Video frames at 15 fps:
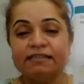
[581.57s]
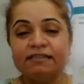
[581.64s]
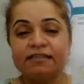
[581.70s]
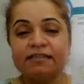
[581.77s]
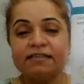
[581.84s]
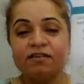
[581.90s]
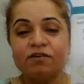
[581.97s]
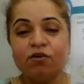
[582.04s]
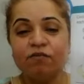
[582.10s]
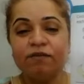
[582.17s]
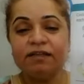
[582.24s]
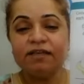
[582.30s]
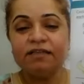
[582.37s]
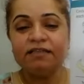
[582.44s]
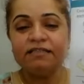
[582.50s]
Does it go
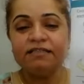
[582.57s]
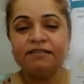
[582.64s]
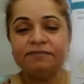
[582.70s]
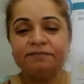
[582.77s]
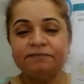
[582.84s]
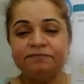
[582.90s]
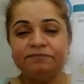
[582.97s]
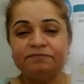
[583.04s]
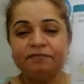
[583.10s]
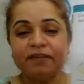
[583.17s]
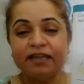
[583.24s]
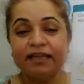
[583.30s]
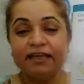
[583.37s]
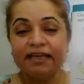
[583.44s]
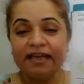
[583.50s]
with this?
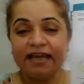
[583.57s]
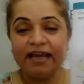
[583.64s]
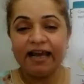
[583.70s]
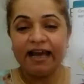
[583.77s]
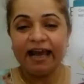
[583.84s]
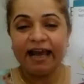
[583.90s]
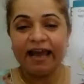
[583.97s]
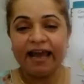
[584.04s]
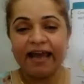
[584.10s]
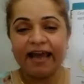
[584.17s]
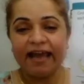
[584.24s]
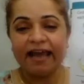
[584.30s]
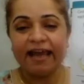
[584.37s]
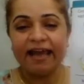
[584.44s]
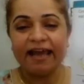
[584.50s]

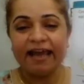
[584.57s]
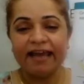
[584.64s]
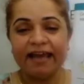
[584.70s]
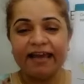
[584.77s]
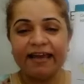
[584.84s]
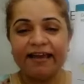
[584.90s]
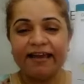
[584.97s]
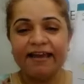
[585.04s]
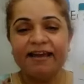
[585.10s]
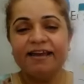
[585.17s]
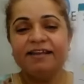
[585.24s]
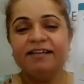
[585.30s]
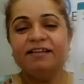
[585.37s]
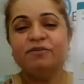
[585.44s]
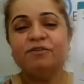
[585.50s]
Yay.
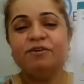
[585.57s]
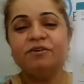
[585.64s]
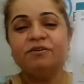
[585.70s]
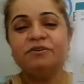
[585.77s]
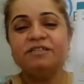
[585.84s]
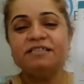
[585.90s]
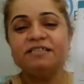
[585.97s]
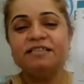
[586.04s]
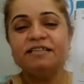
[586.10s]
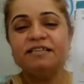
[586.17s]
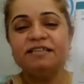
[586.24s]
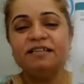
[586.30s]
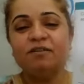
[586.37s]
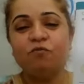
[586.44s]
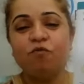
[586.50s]
Now we're going to
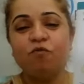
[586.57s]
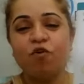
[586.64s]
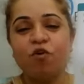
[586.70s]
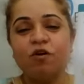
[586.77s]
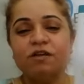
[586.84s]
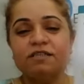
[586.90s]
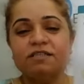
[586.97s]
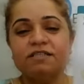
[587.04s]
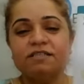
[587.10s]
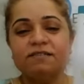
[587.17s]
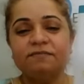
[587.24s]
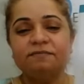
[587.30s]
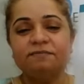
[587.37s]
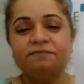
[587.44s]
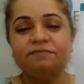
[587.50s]
circle was.